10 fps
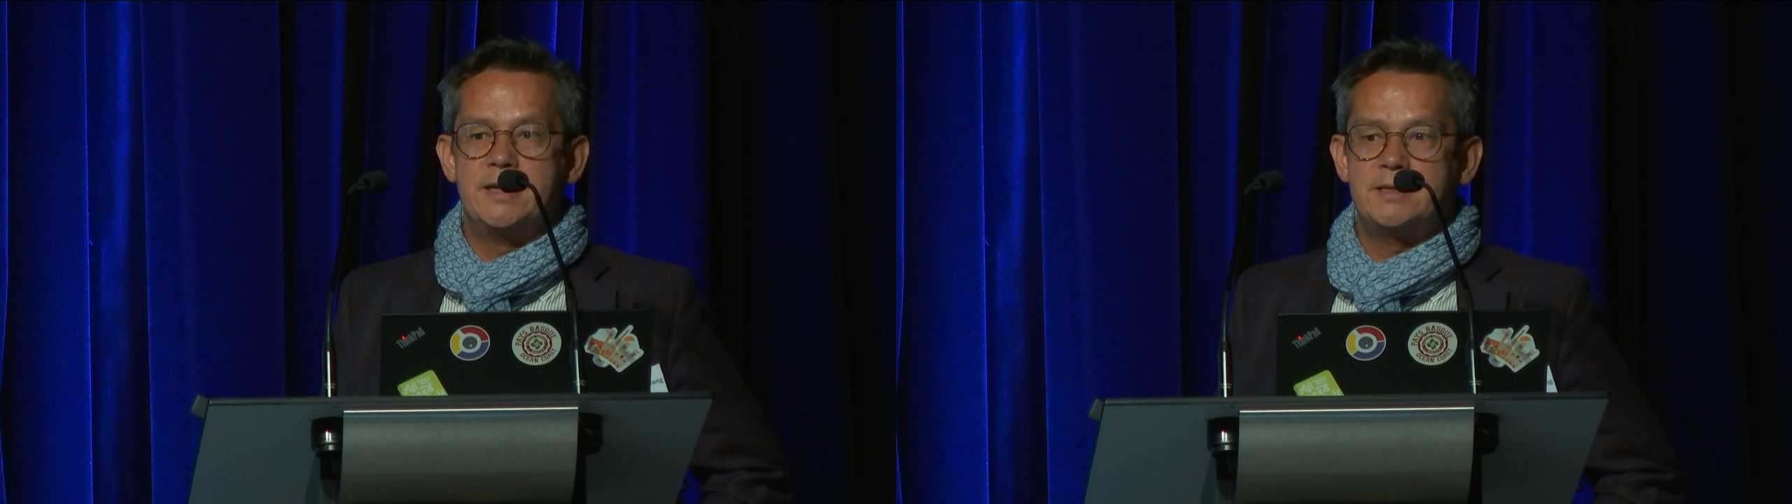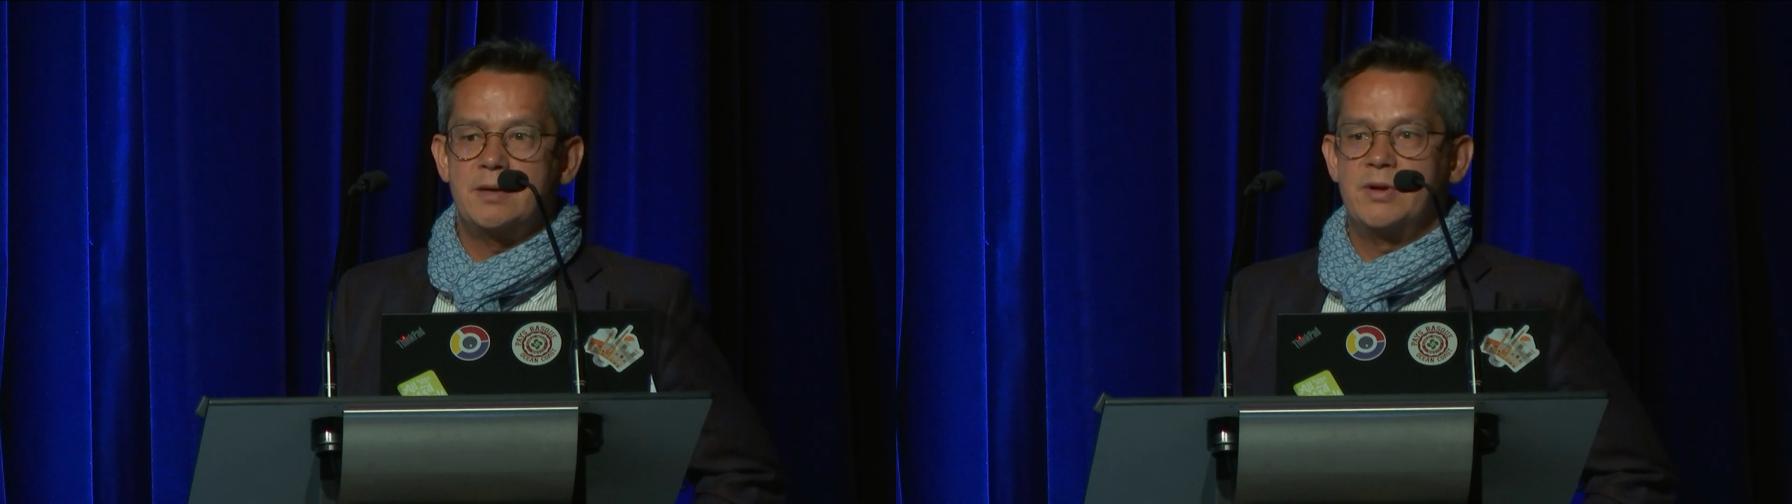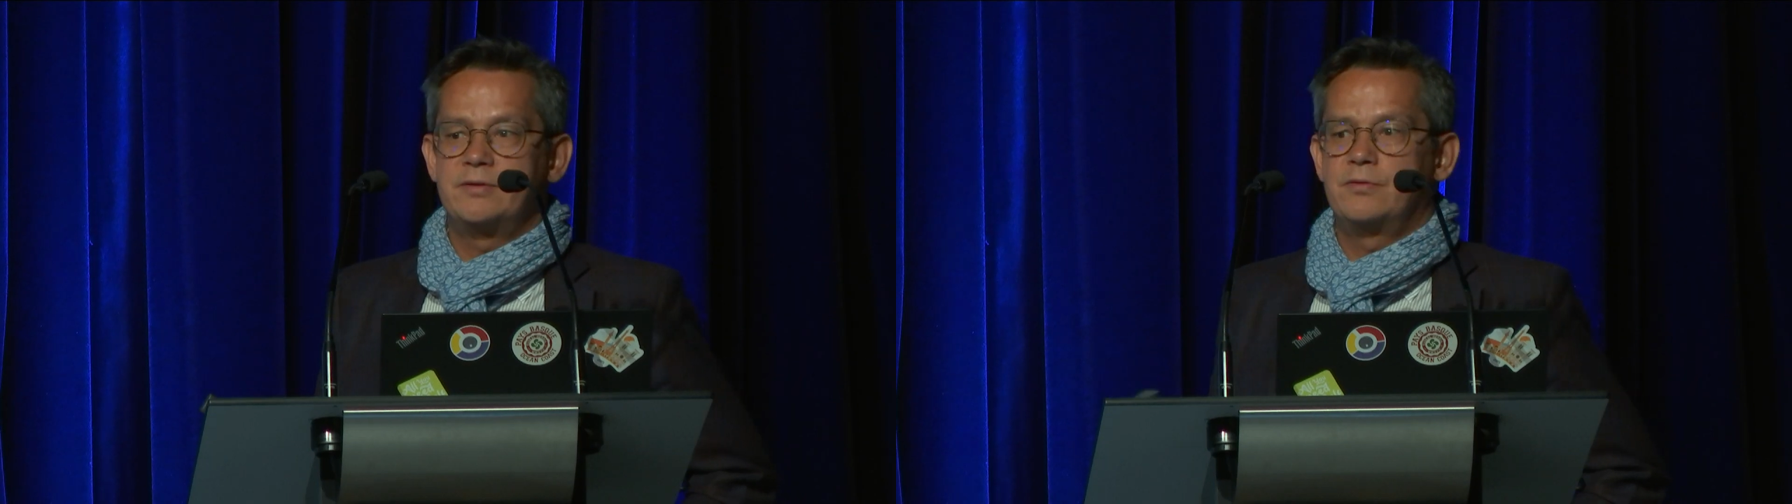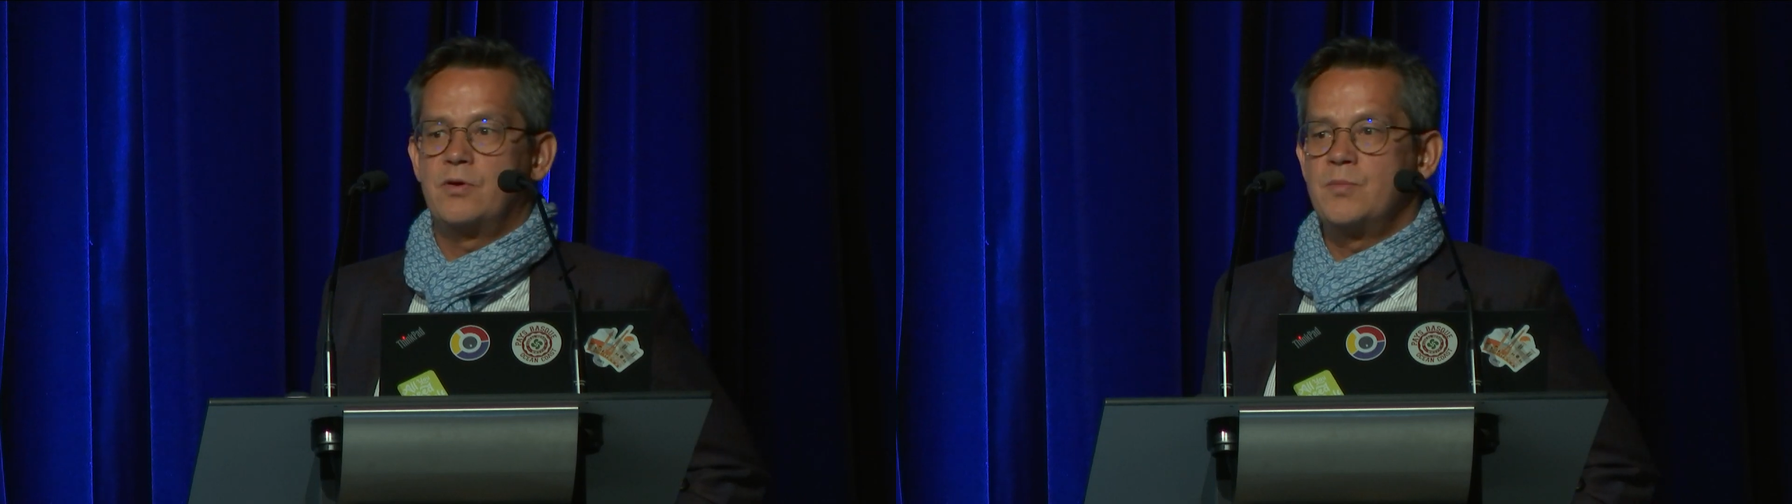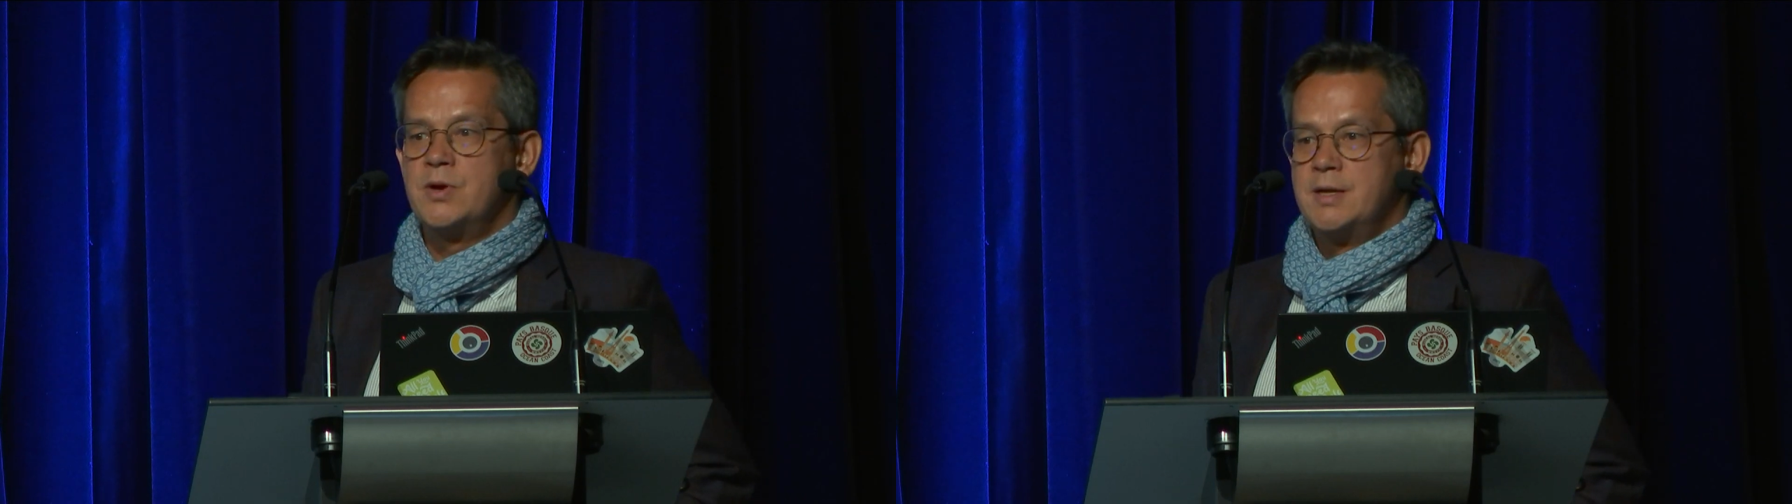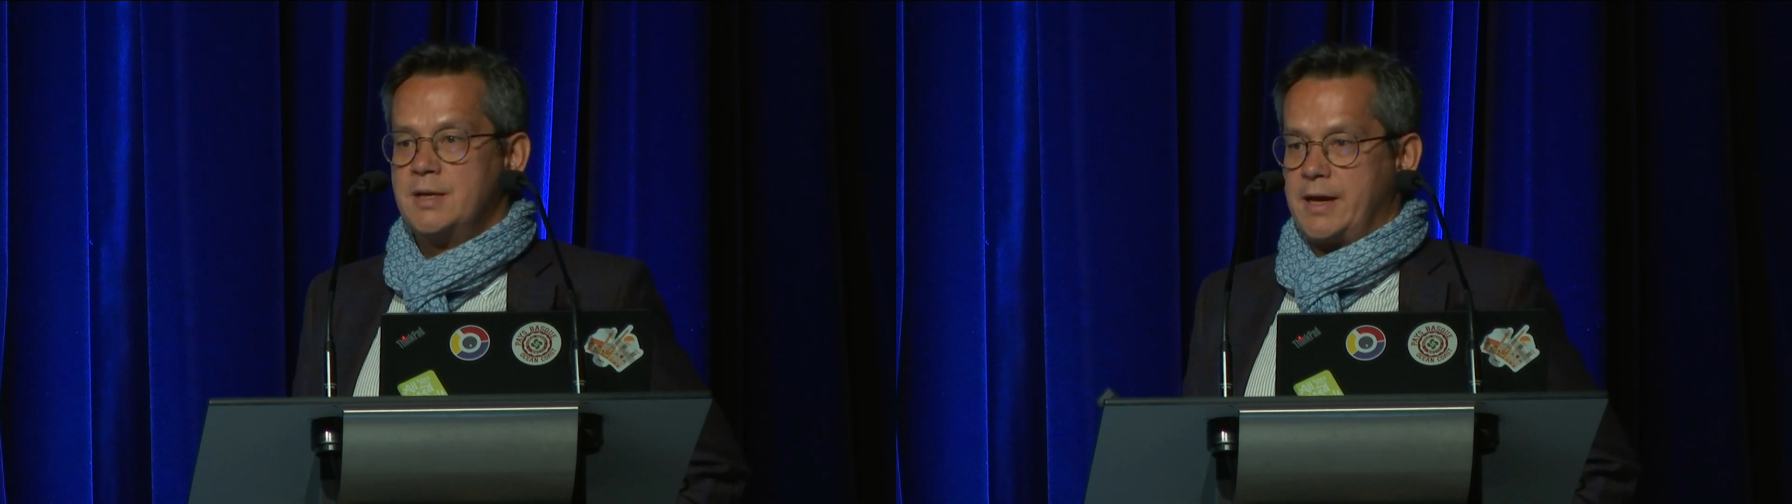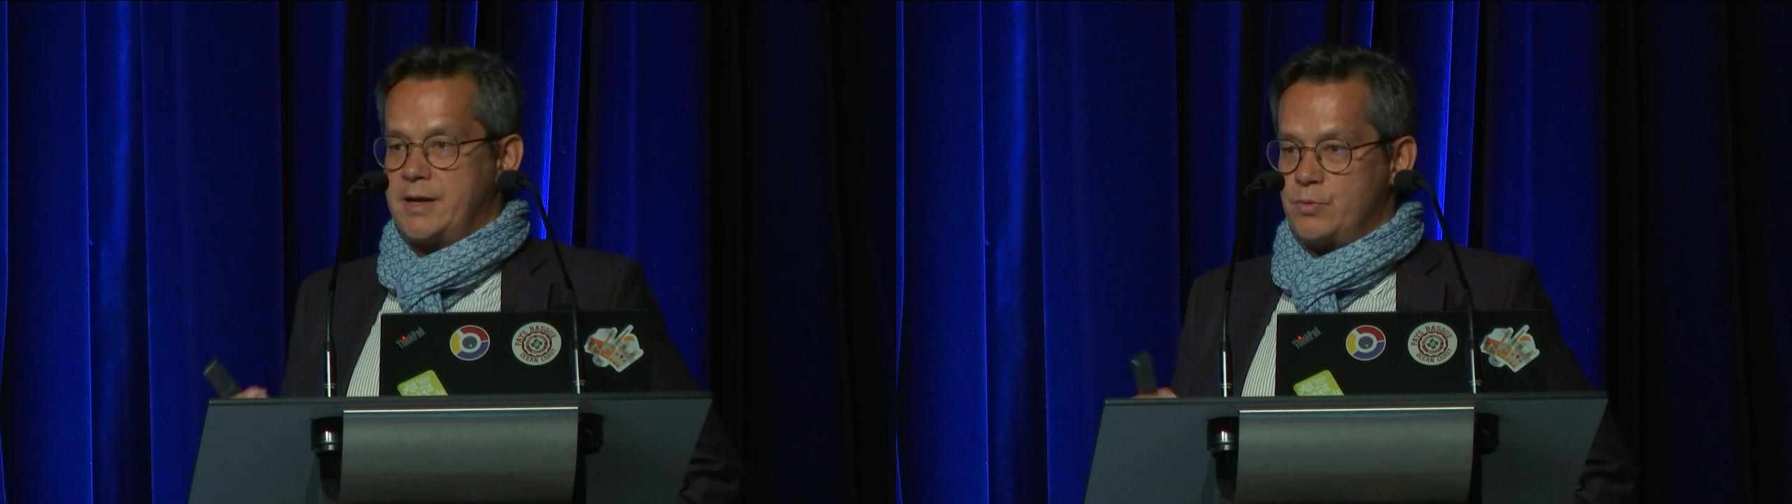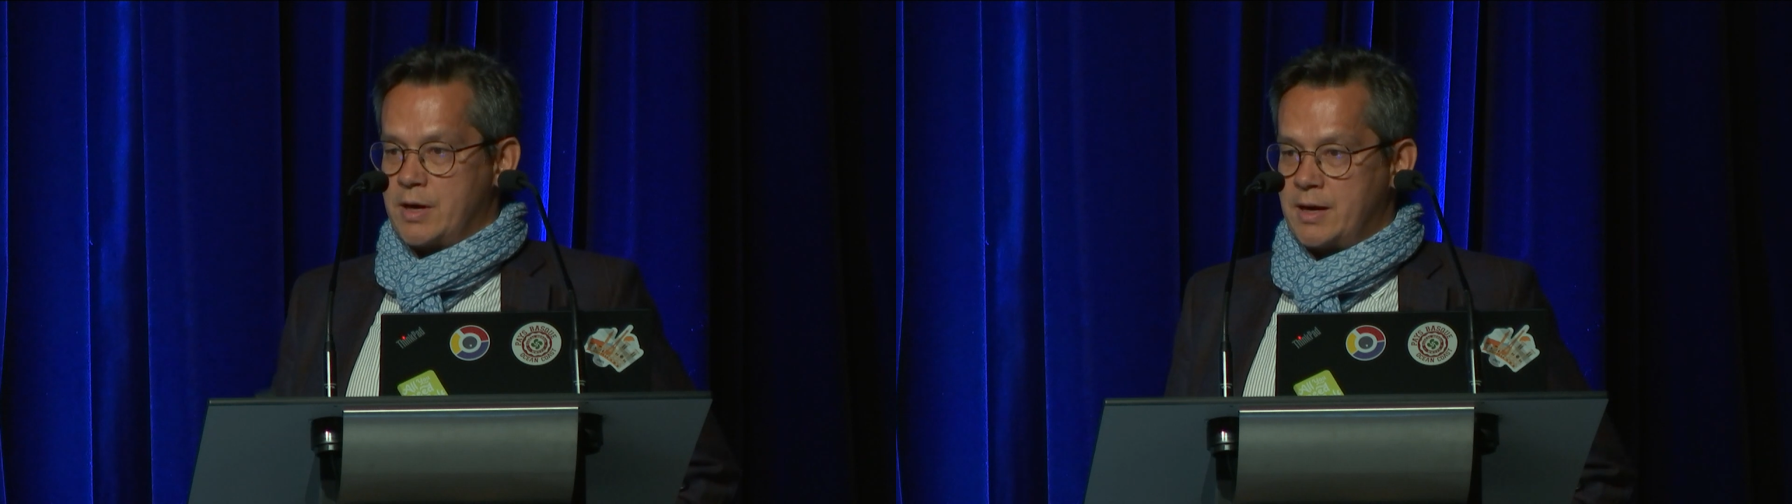data platform,
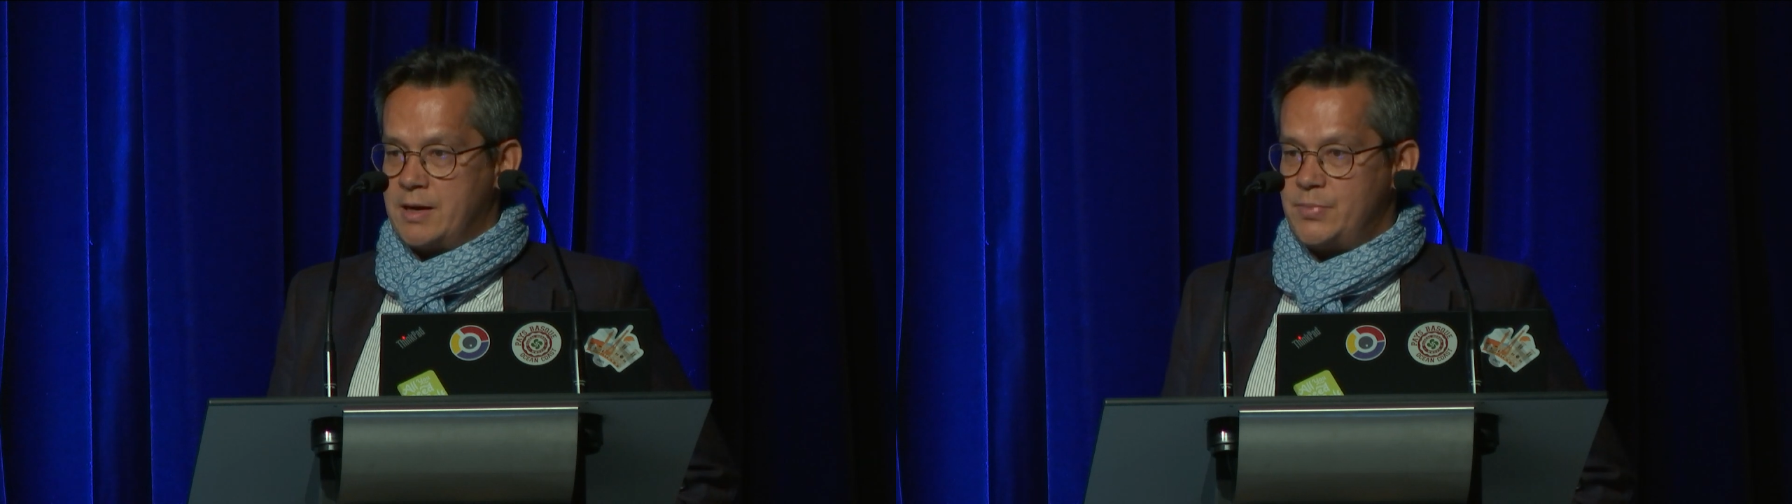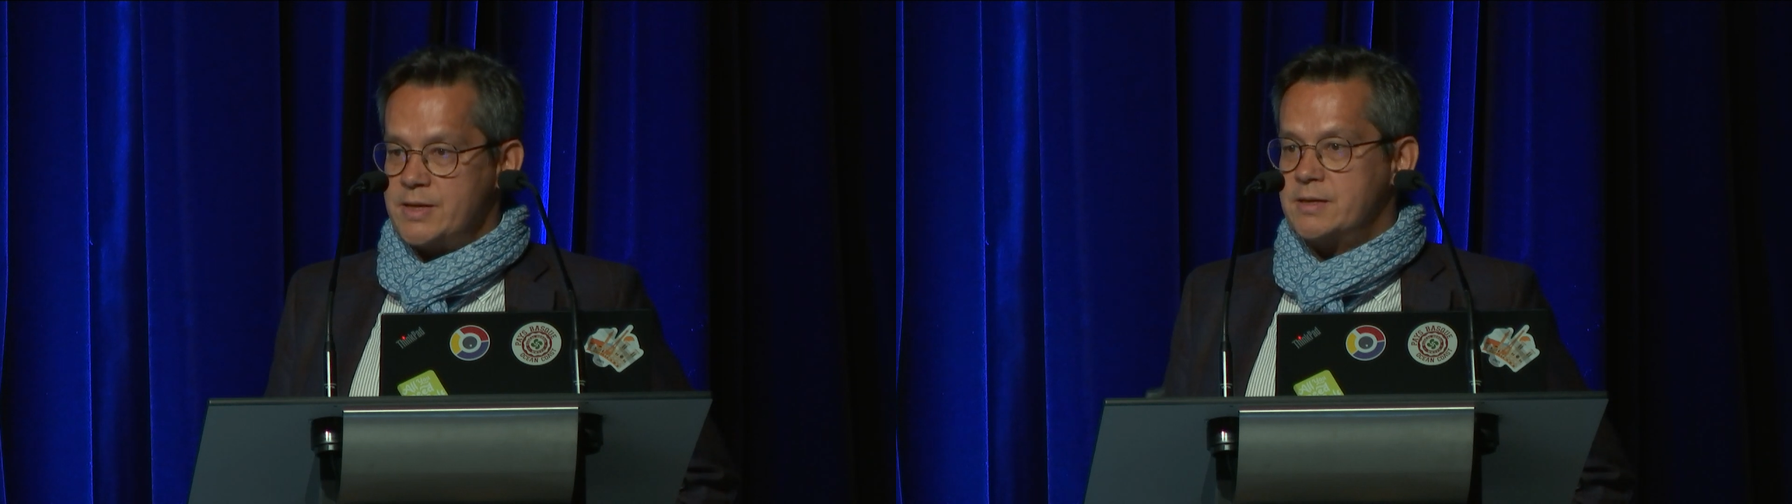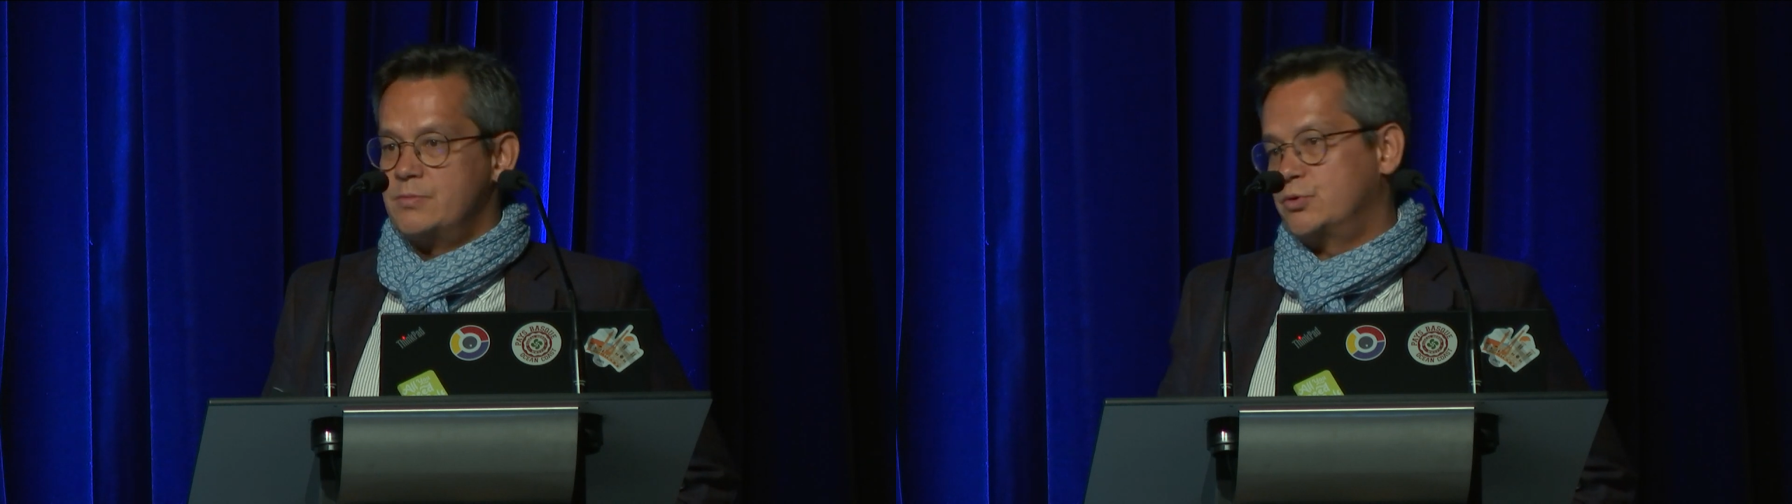and we are helping them